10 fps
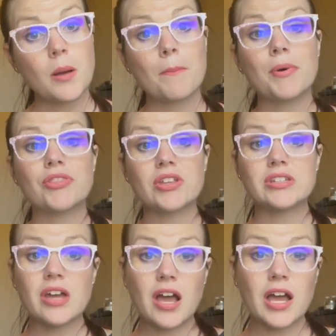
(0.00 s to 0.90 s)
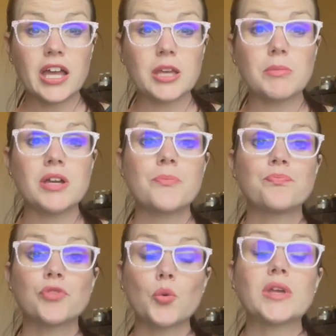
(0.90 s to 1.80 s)
but the time,
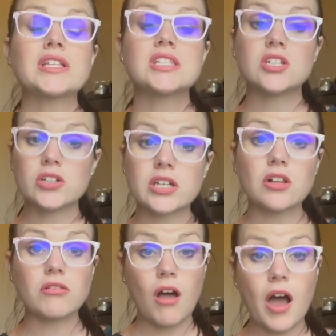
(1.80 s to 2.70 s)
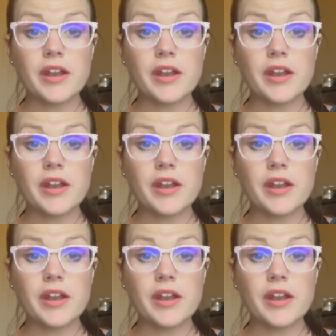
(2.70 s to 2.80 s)
we can still get a lot